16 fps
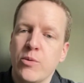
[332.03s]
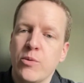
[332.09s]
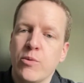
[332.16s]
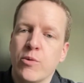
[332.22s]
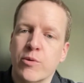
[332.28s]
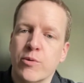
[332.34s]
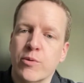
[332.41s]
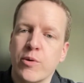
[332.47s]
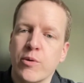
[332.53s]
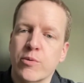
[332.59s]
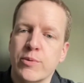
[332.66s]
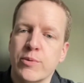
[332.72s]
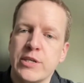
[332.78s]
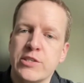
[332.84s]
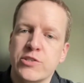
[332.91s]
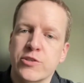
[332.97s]
or
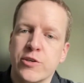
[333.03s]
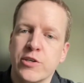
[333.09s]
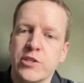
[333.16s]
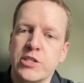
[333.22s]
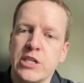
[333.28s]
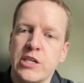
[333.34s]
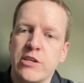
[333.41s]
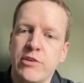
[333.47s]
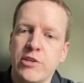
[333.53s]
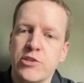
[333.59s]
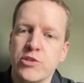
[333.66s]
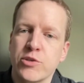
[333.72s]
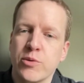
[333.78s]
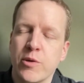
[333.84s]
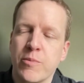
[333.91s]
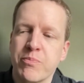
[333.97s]
research
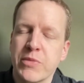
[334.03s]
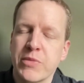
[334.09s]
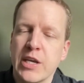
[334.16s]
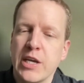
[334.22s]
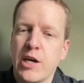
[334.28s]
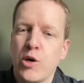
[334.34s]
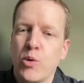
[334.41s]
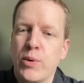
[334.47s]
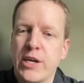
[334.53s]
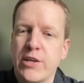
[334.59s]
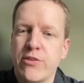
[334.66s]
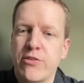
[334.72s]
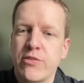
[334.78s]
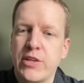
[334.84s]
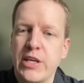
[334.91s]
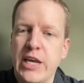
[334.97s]
individual
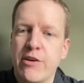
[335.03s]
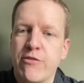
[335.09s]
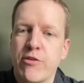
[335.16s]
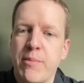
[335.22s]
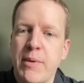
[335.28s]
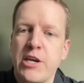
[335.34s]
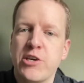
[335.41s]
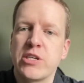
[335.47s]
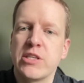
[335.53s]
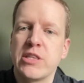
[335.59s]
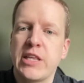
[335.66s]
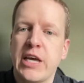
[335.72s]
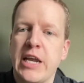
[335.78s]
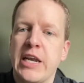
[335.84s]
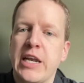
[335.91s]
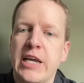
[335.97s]
with the information
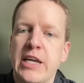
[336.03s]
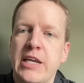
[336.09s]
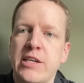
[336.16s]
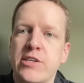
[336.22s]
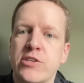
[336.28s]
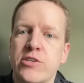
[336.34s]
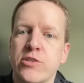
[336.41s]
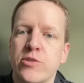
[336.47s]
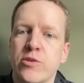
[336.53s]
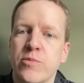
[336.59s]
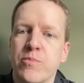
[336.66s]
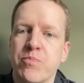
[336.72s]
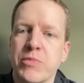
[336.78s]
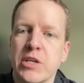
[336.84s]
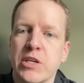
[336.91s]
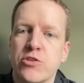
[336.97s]
they need to
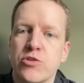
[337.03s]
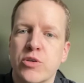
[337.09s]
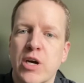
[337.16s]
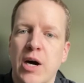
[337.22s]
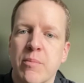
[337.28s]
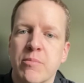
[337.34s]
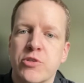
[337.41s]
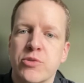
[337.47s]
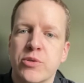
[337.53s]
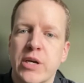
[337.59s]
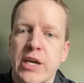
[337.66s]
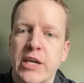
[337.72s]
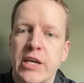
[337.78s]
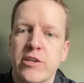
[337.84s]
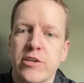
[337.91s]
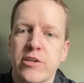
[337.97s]
come to
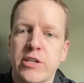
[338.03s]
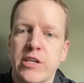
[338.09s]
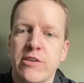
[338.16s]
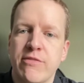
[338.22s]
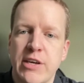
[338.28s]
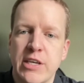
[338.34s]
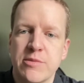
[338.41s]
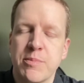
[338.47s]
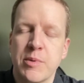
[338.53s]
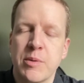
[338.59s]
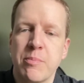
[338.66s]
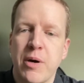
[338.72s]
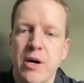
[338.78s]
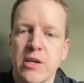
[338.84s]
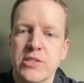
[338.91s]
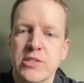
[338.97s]
a good investment
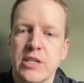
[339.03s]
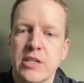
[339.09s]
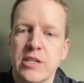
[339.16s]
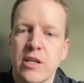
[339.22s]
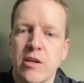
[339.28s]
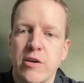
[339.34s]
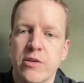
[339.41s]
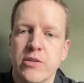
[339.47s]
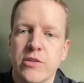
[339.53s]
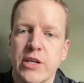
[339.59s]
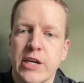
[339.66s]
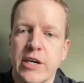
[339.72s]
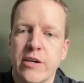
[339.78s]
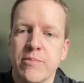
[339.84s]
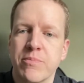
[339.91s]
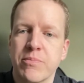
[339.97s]
basket along
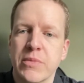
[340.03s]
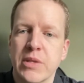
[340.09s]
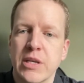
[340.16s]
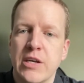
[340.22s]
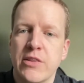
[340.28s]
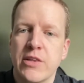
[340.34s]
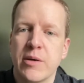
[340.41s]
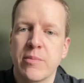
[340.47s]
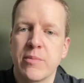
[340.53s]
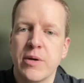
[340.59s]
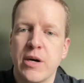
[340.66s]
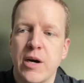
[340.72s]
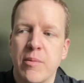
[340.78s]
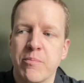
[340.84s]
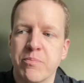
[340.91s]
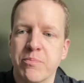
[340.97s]
their
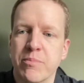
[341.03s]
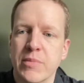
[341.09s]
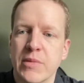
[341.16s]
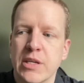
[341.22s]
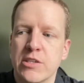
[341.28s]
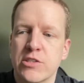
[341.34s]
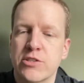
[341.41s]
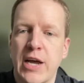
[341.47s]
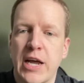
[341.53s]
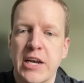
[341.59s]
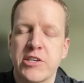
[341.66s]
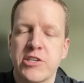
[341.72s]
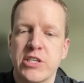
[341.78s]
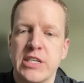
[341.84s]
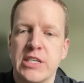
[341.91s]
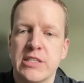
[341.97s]

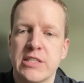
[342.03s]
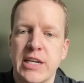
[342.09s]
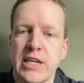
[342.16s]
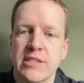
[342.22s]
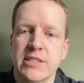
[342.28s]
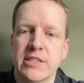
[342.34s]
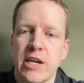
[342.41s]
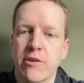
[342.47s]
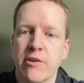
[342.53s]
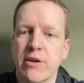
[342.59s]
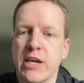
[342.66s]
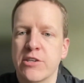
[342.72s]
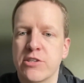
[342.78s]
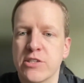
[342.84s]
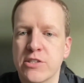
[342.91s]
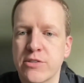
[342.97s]
strategies and asset
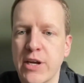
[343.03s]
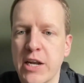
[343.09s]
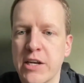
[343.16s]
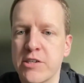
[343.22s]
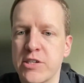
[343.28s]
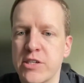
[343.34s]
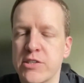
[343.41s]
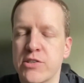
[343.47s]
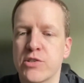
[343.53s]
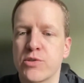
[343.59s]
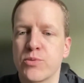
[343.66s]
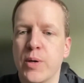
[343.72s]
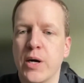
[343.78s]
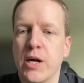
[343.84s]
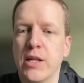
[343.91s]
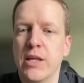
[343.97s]
allocation strategies as
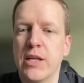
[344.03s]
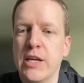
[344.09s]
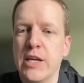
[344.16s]
well.